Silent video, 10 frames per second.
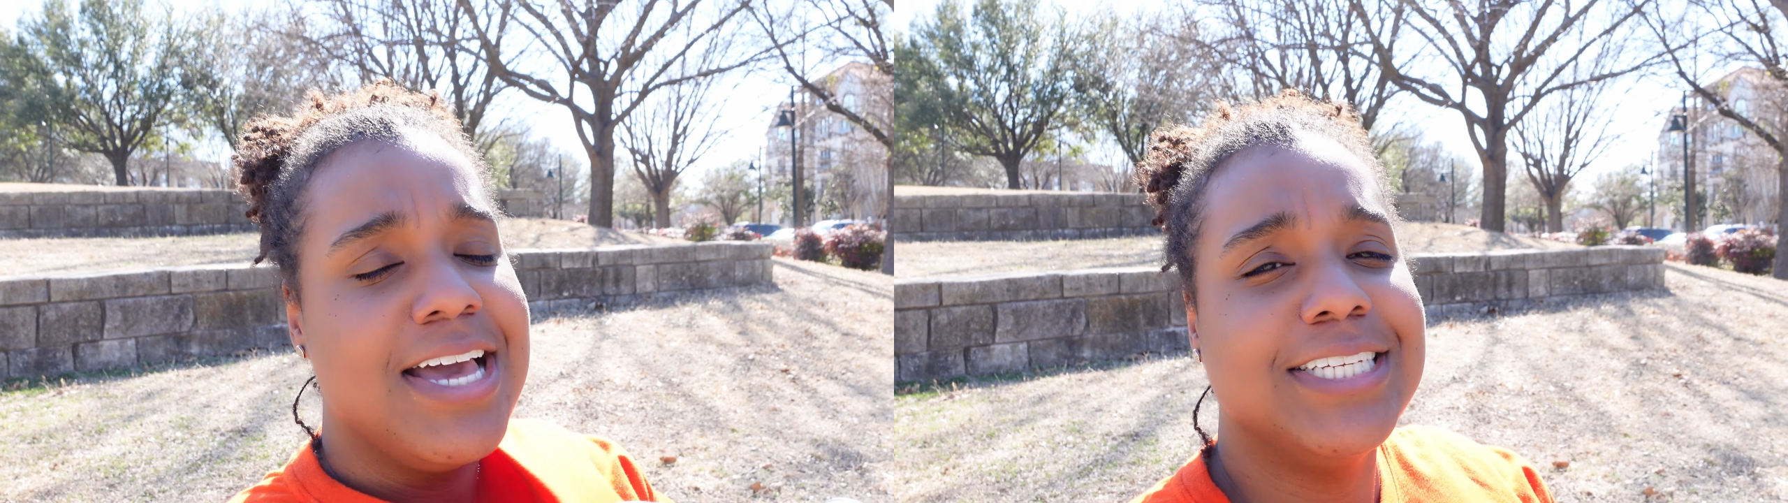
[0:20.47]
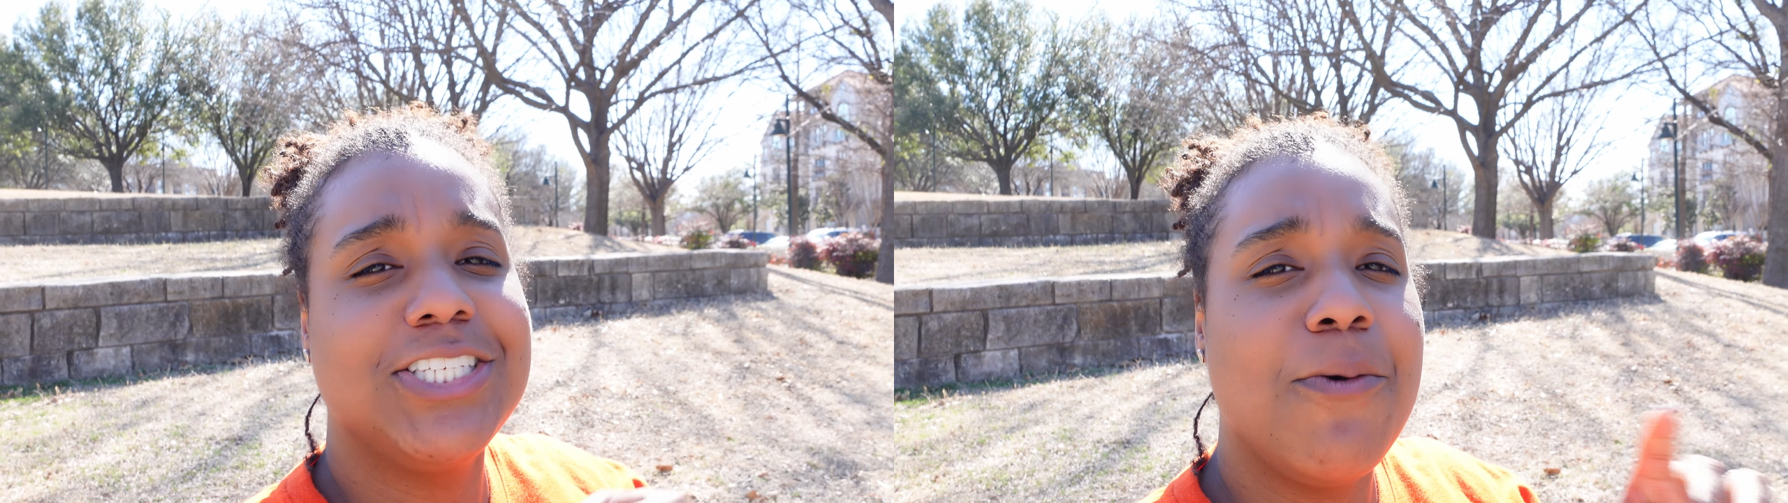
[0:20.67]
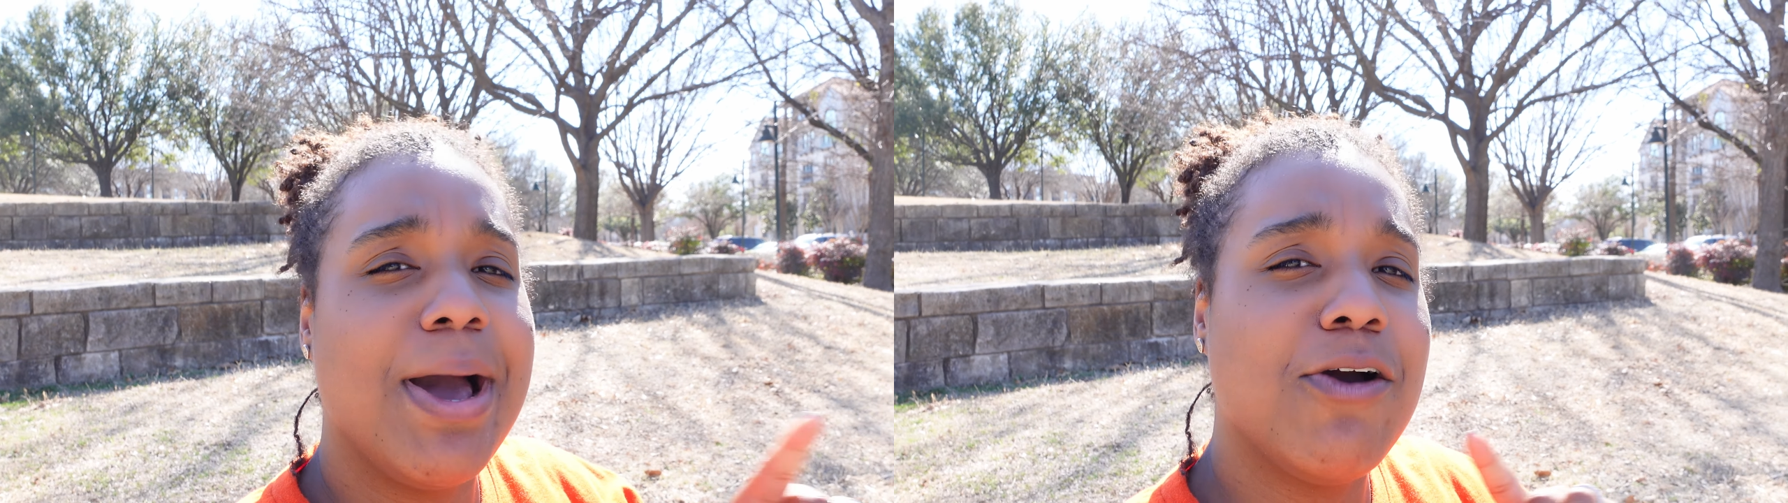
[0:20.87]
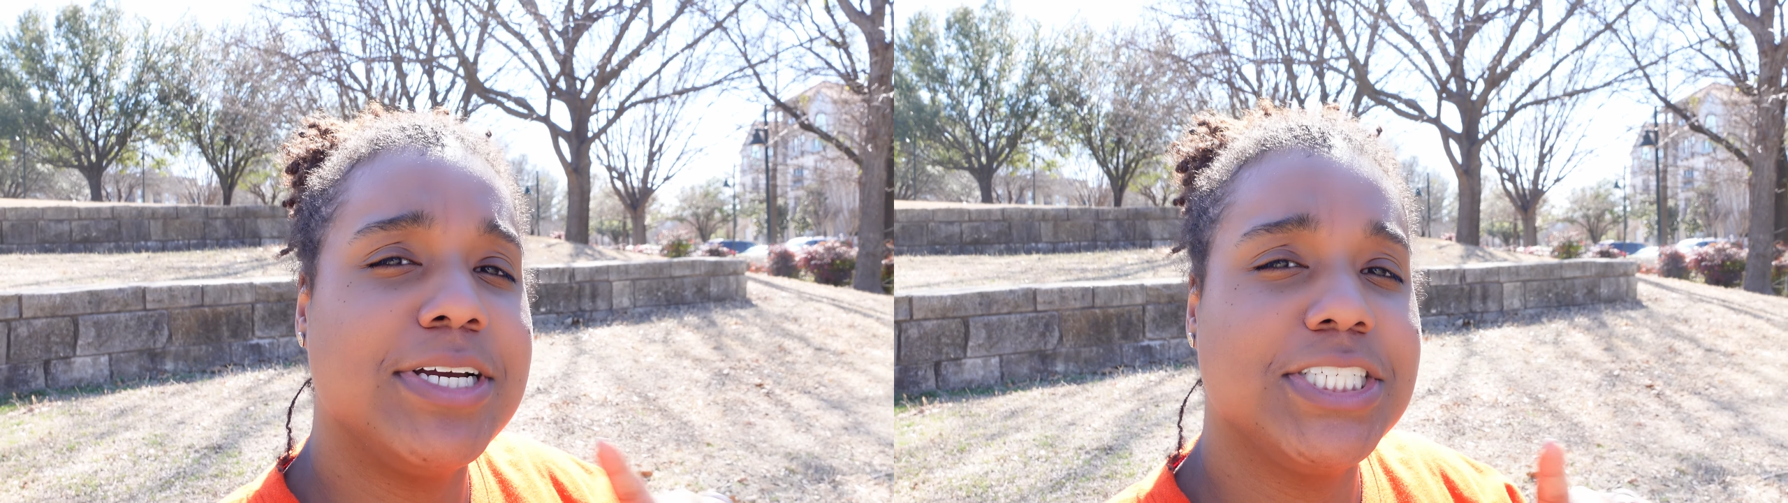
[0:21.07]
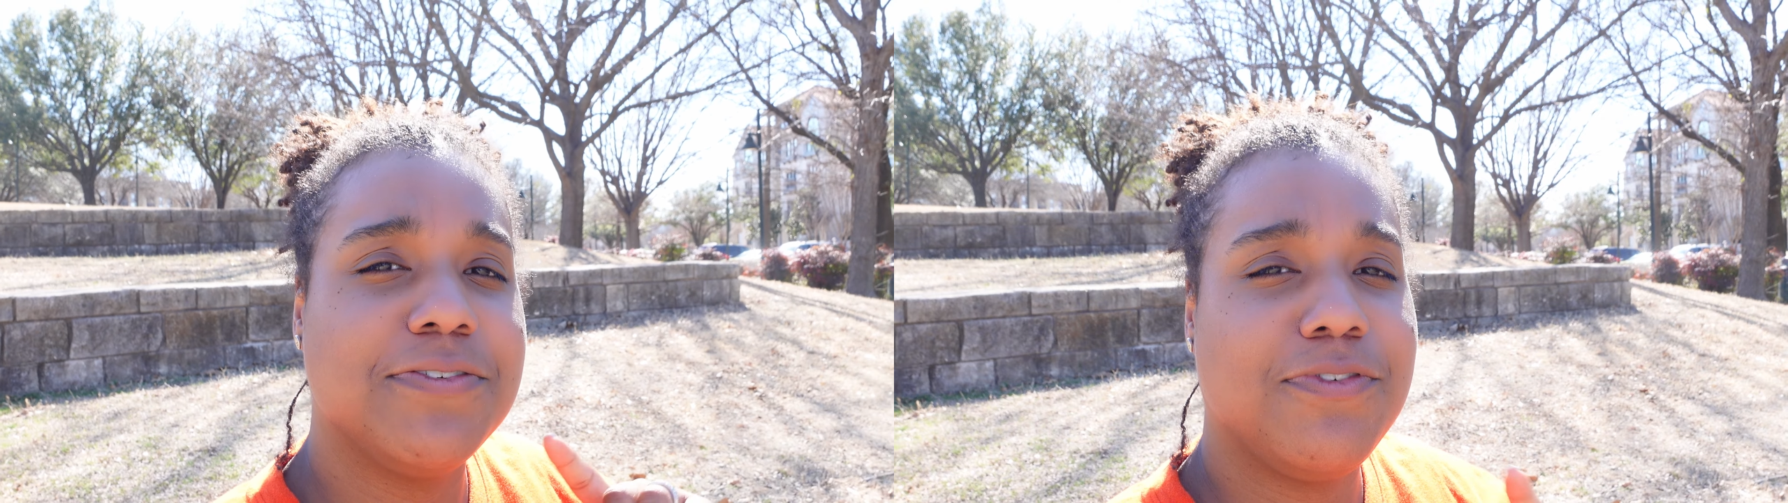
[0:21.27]
So my
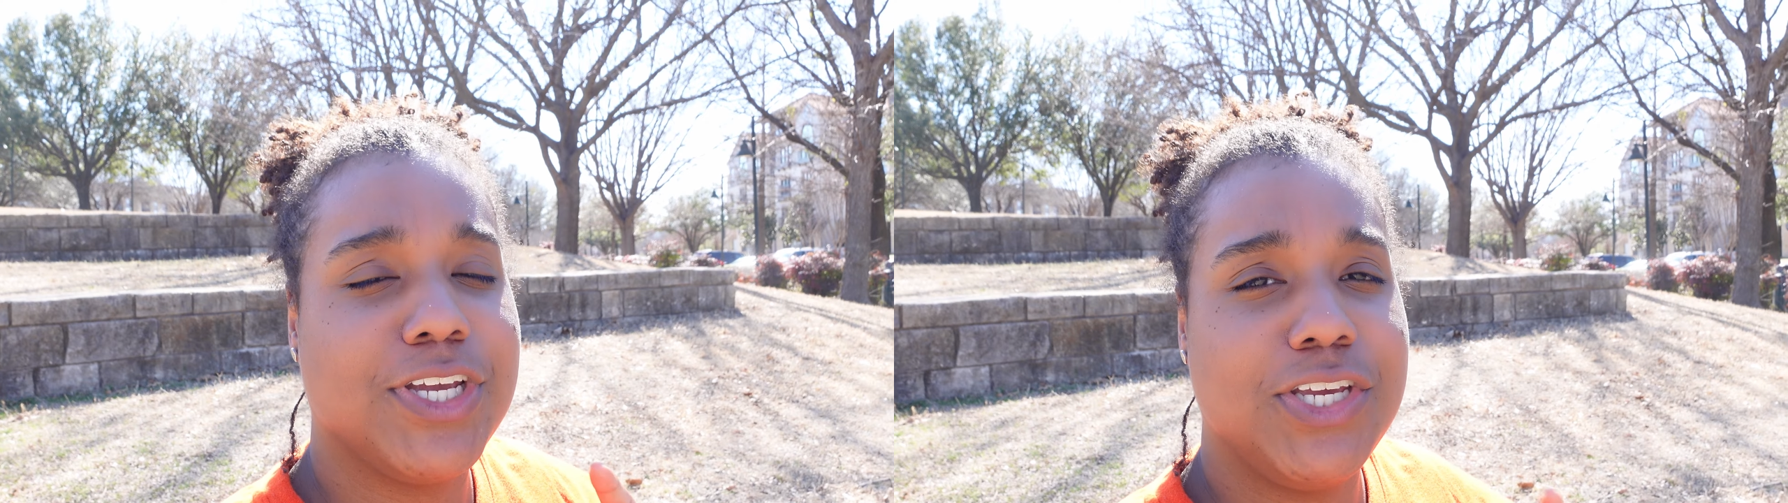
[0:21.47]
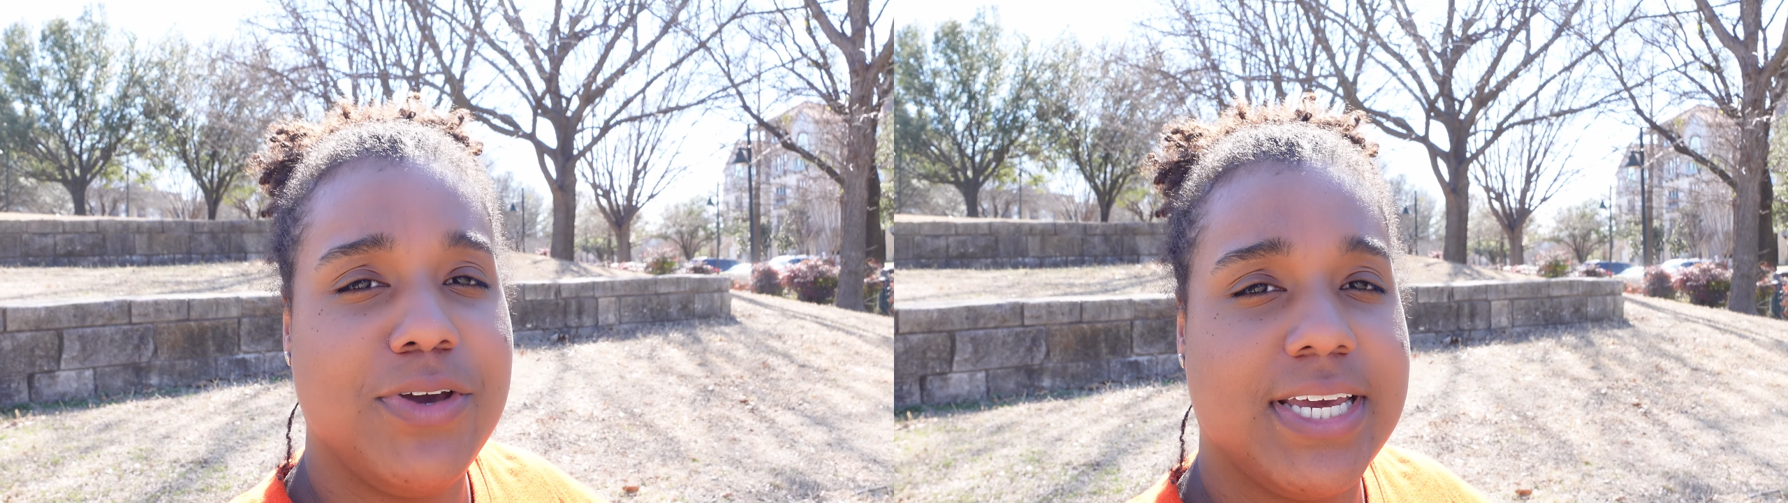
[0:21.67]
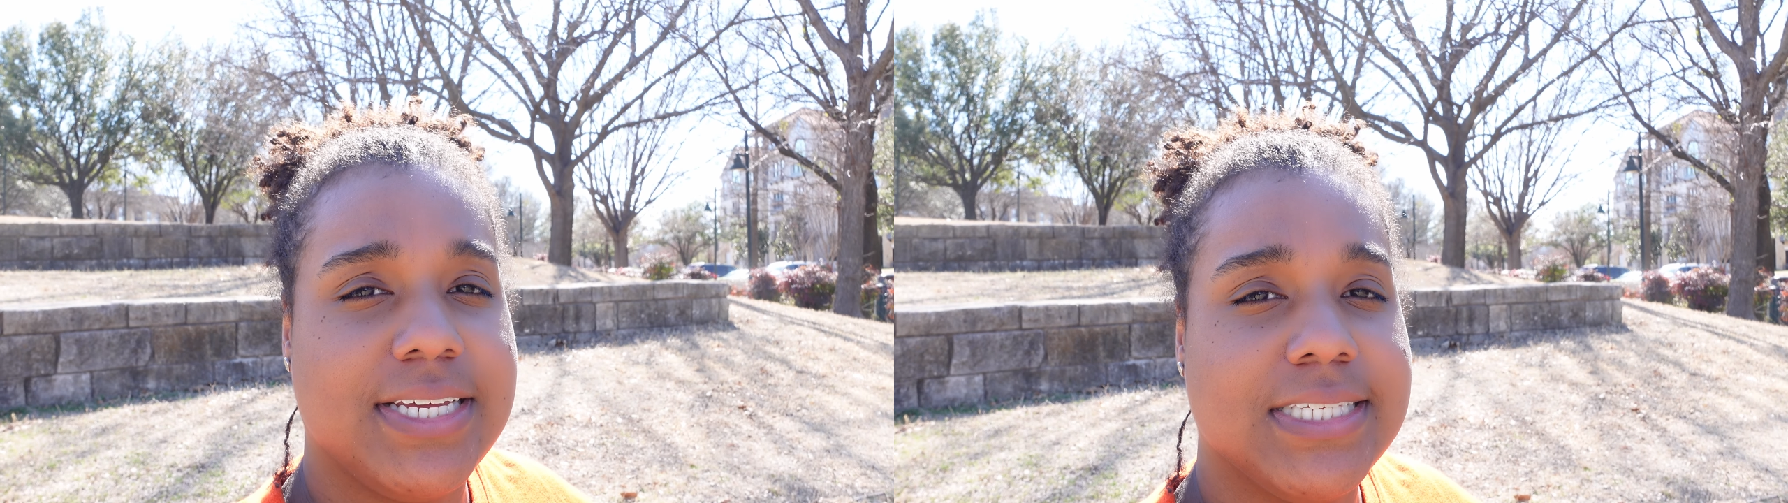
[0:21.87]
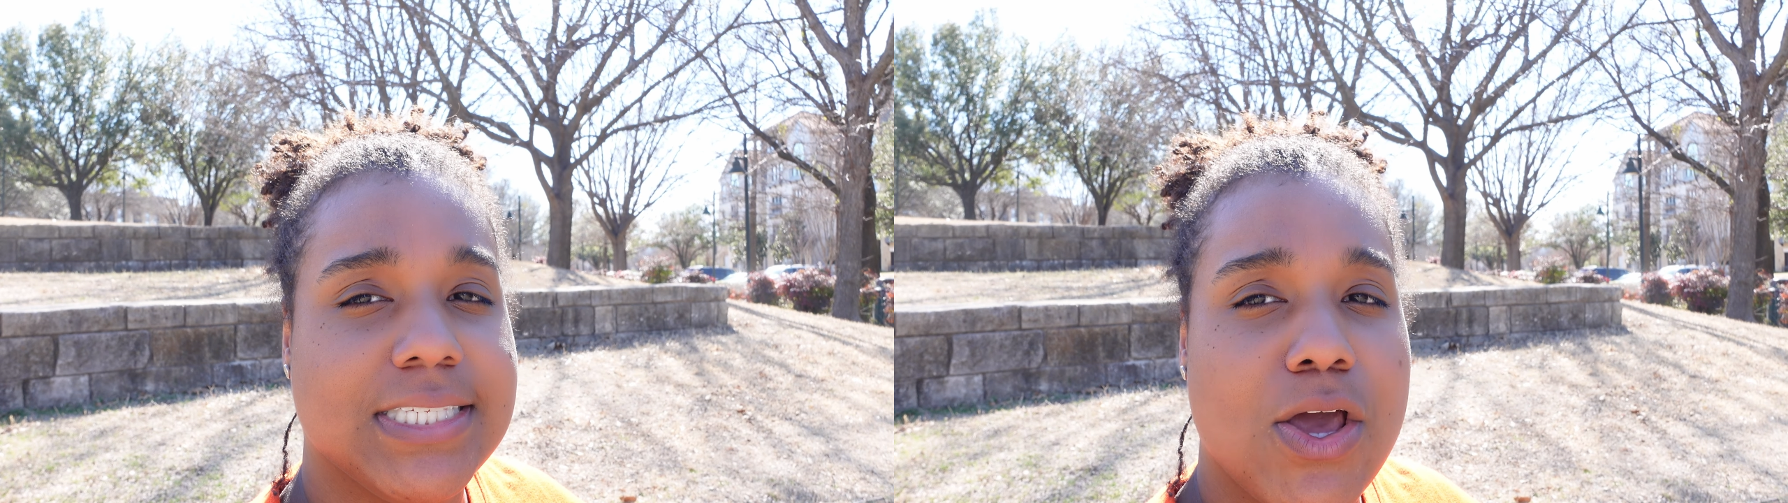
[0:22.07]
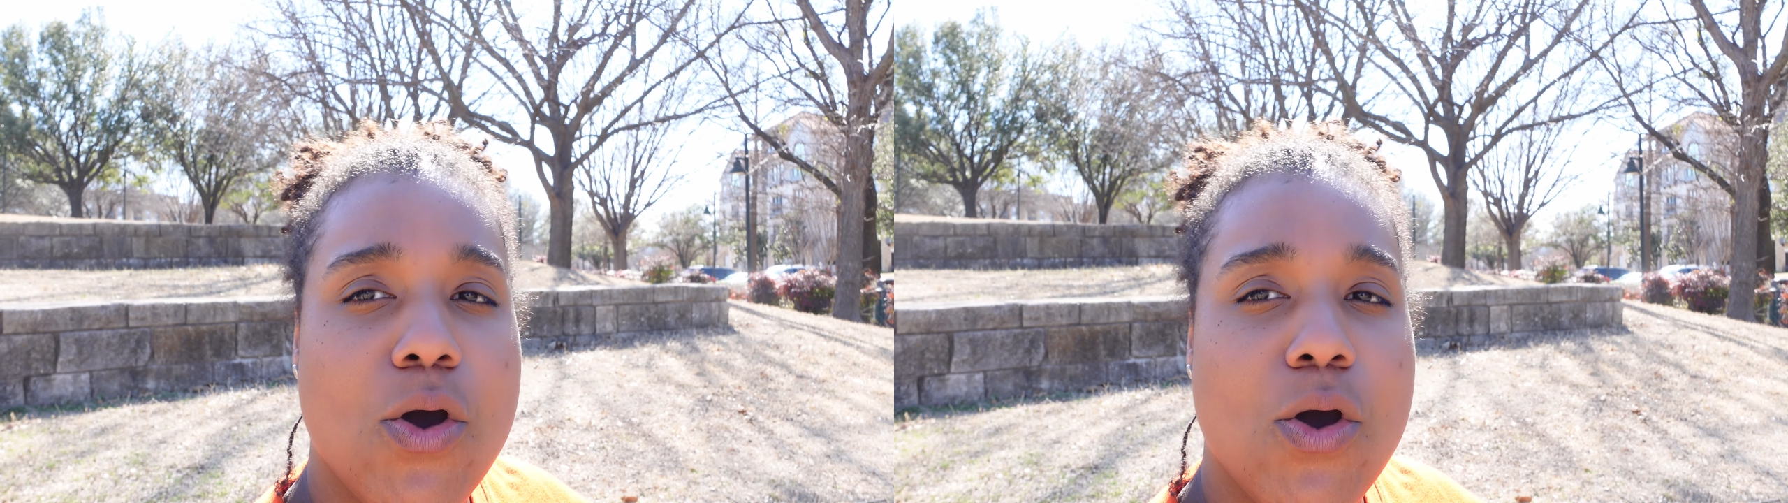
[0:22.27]
question for you is,